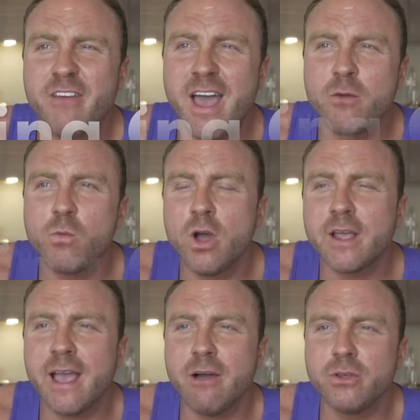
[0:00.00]
of how to
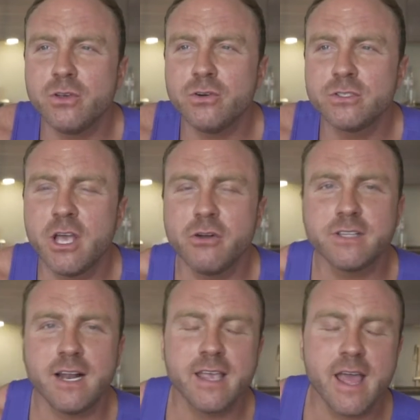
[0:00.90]
work out your total
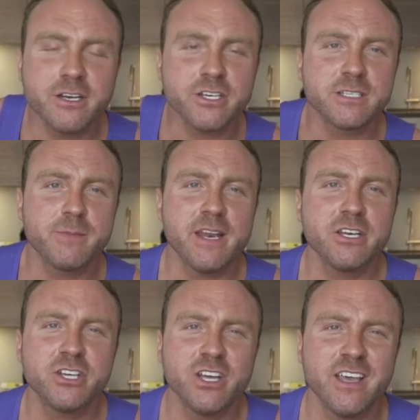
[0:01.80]
daily energy
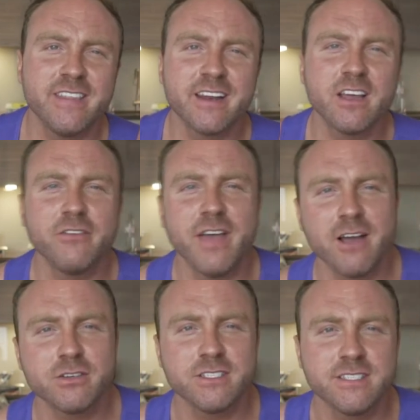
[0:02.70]
expenditure and then kind of
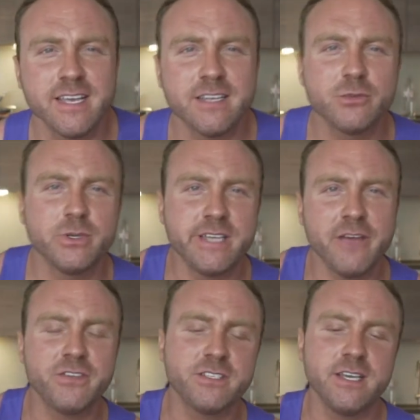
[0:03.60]
how to sit into a
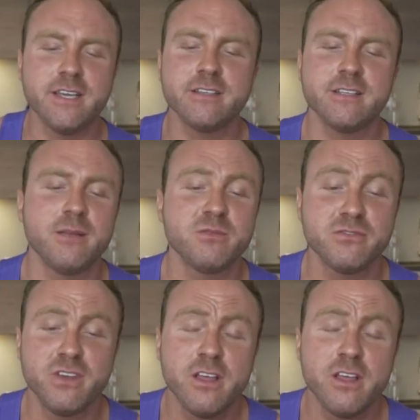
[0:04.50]
deficit in terms of